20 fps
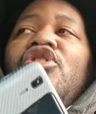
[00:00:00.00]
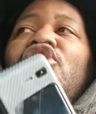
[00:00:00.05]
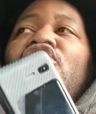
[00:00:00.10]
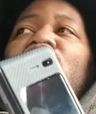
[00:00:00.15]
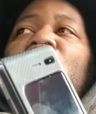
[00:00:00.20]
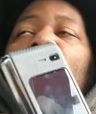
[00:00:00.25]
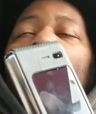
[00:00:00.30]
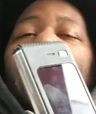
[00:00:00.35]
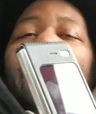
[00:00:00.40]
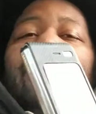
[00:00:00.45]

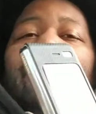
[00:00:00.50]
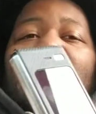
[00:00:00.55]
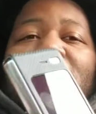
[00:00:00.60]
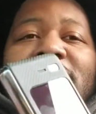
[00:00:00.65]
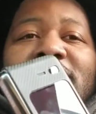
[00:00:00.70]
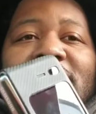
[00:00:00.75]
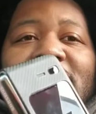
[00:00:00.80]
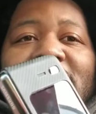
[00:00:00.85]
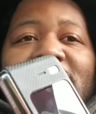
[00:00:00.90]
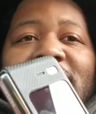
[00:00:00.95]
No one
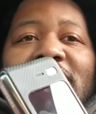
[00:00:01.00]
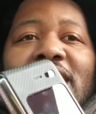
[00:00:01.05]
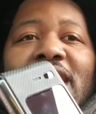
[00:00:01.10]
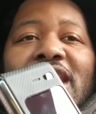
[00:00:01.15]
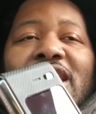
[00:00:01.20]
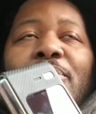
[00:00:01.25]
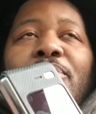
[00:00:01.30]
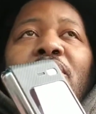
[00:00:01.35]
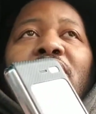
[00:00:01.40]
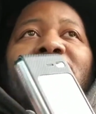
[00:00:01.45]
trusted it, and
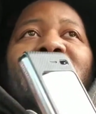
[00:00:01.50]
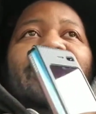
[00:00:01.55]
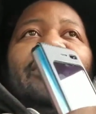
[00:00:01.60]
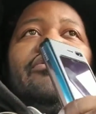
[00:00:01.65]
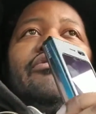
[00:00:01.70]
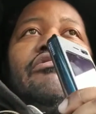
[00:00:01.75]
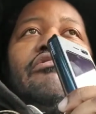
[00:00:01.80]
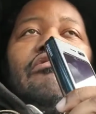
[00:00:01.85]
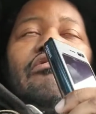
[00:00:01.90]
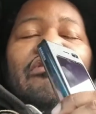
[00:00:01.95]
upon its
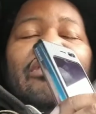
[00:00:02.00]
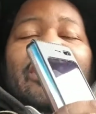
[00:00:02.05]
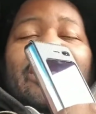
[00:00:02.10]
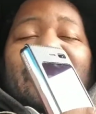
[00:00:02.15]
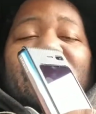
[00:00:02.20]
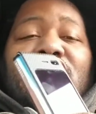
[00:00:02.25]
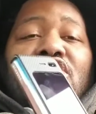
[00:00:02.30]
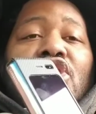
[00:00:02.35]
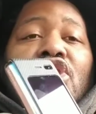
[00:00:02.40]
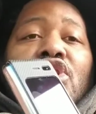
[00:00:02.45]

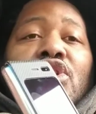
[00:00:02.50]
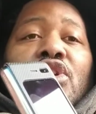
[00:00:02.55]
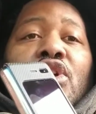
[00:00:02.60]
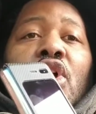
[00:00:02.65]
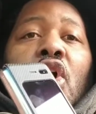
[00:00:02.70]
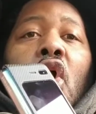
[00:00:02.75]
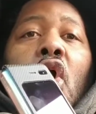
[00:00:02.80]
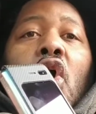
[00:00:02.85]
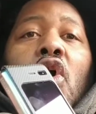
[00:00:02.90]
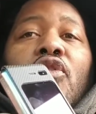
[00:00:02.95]
release,
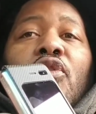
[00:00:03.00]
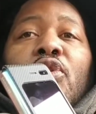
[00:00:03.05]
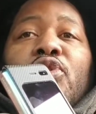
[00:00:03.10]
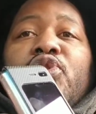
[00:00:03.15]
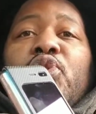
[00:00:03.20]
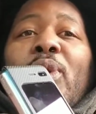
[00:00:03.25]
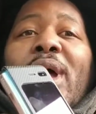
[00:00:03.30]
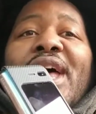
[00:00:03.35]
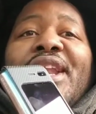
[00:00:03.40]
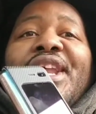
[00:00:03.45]
all those
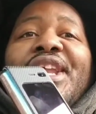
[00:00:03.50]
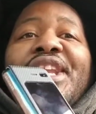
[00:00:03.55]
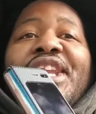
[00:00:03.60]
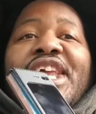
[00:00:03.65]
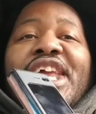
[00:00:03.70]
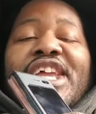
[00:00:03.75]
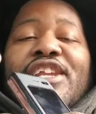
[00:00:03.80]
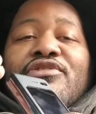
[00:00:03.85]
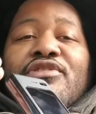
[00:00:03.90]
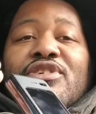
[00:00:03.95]
who had an
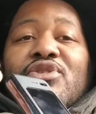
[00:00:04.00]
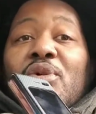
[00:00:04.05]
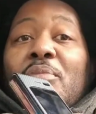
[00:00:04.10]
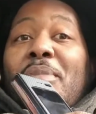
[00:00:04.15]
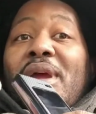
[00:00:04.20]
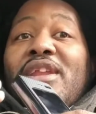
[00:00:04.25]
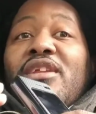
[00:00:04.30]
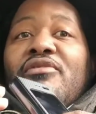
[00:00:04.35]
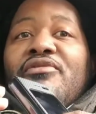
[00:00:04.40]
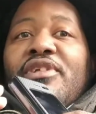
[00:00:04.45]
interest, or
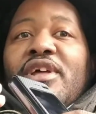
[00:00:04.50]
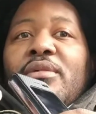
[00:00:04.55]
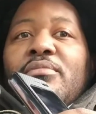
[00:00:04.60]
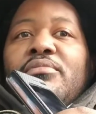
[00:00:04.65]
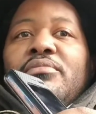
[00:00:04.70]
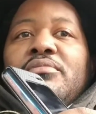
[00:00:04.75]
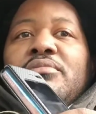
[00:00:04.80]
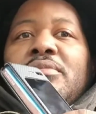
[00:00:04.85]
many of them,